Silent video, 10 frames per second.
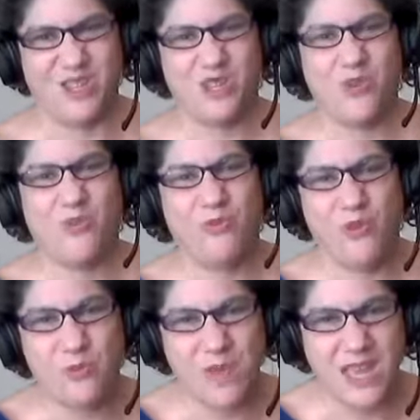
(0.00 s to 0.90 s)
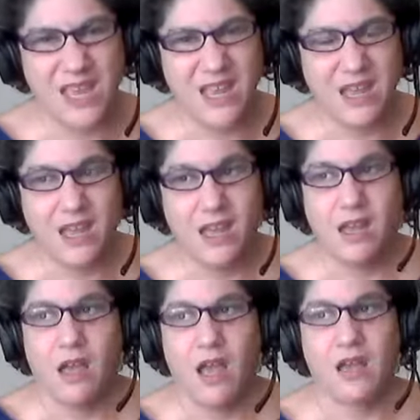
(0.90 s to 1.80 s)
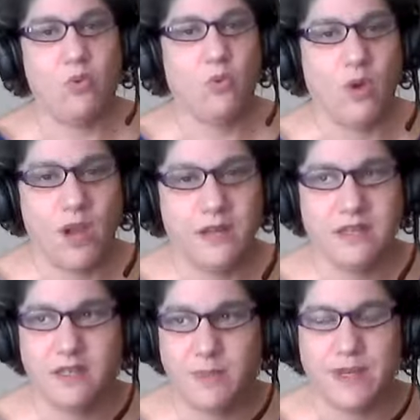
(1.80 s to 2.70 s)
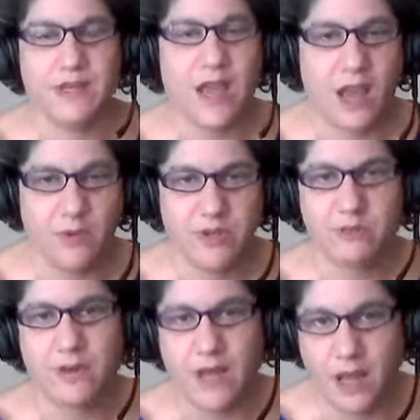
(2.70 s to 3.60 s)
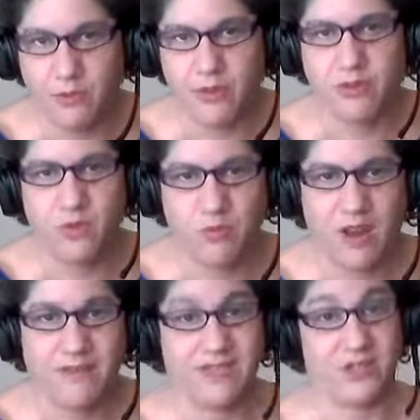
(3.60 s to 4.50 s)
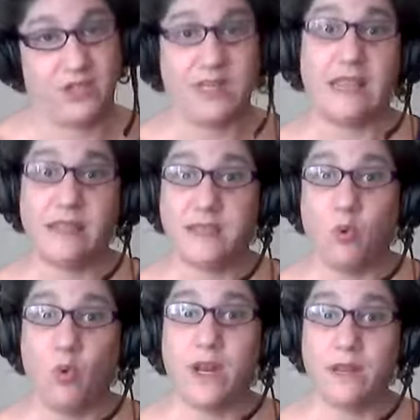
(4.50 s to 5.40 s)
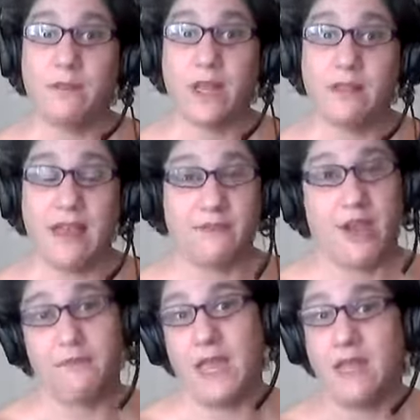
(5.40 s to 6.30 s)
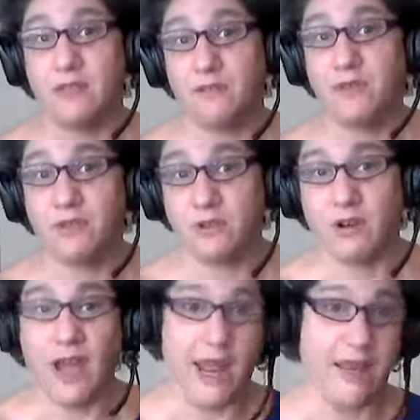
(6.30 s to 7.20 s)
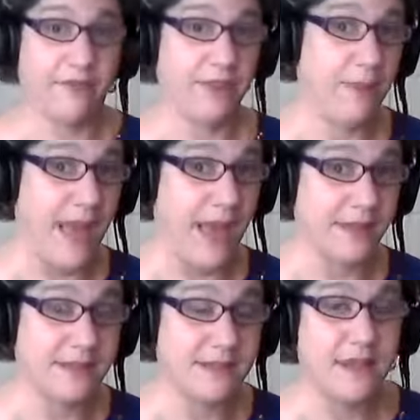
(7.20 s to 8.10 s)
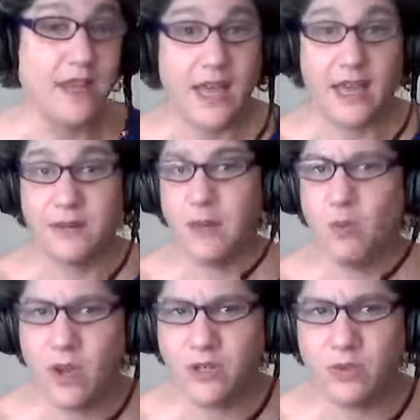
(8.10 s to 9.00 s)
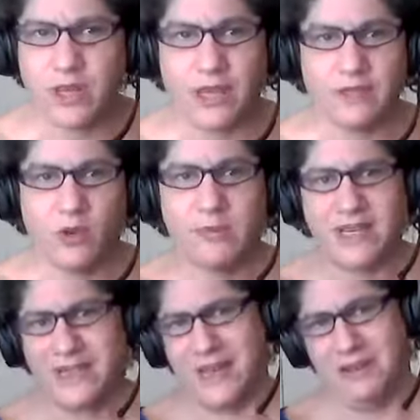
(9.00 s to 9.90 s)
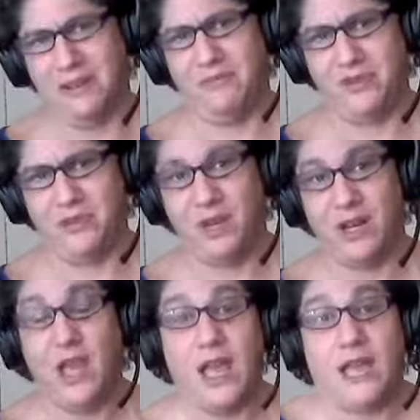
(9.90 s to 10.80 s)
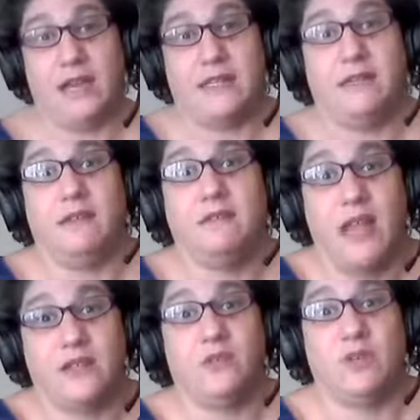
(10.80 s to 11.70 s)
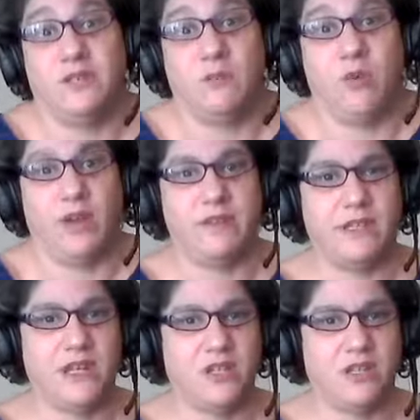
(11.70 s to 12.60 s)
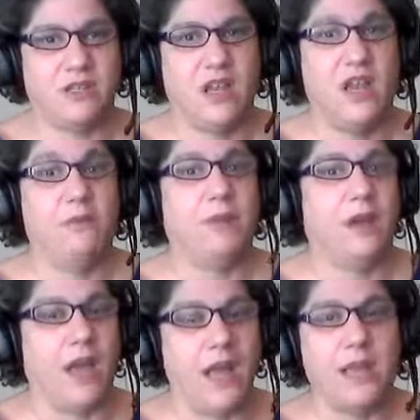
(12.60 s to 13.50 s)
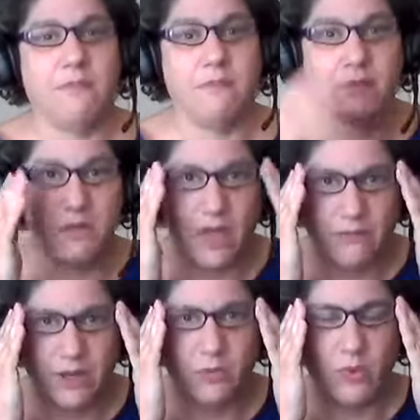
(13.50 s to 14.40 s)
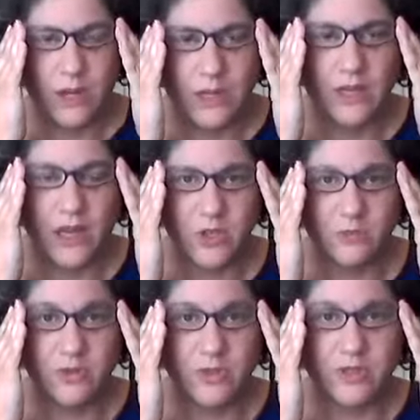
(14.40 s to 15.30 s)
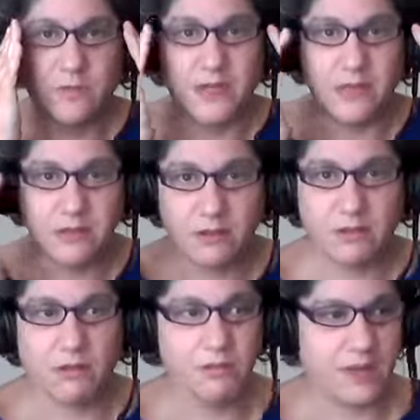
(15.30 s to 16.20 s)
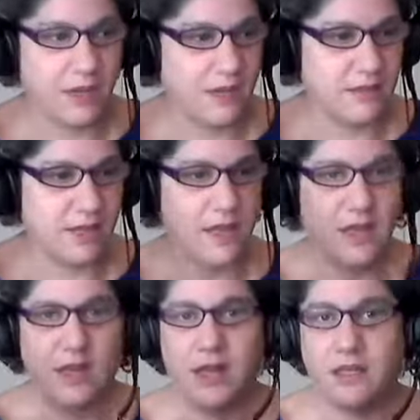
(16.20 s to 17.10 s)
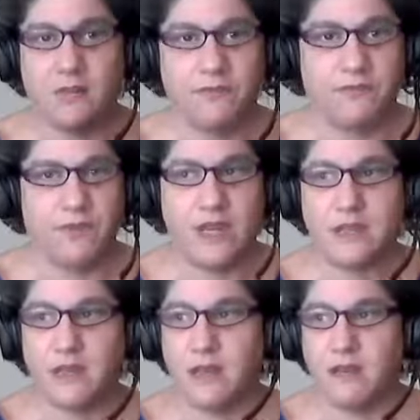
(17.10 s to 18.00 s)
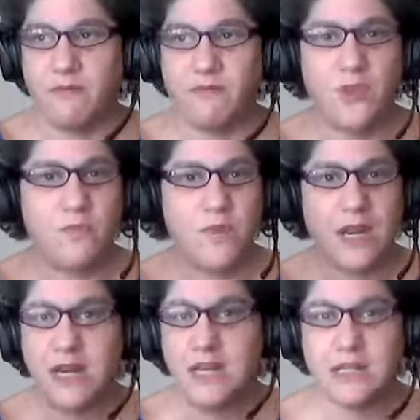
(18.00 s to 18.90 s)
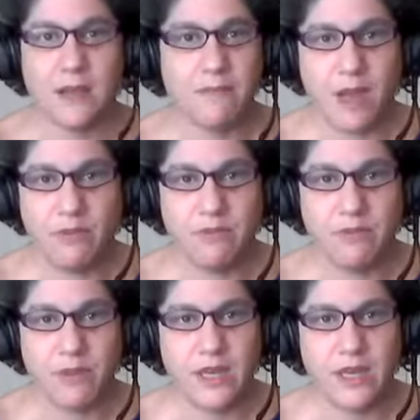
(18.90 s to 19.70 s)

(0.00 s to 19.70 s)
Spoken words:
So for me, I don't want to spend hours upon hours doing private sessions at this point in my life. I may in the future. I have in the past. And I may want to again, so I'm not saying I'll never do it. And I still like doing some private sessions. But I am loving running the Entrepreneur's Abundance Circle, because it's a few meetings a month.